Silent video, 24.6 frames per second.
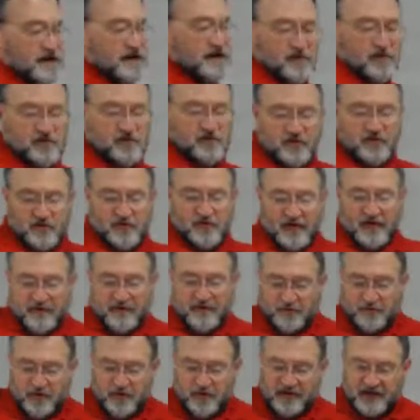Now, to show the
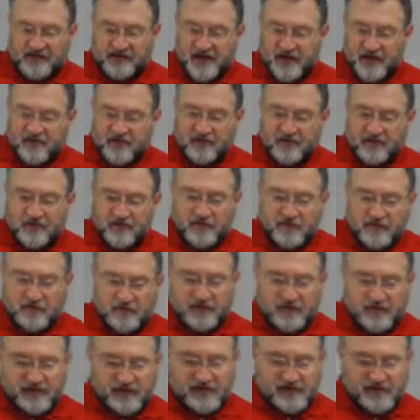amphiprotic nature,
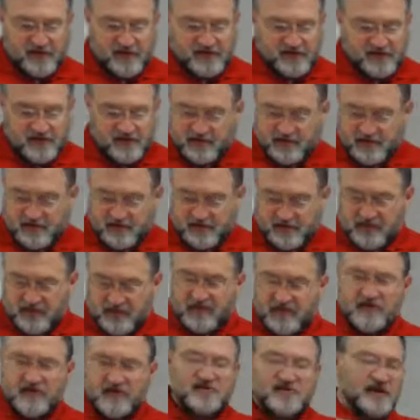they list
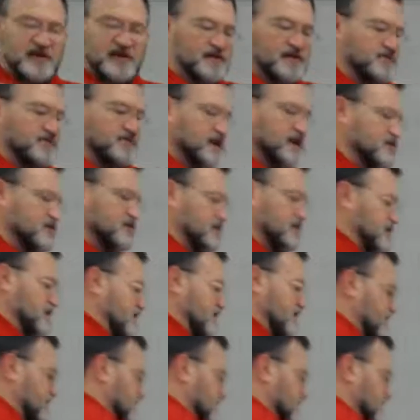a second reaction in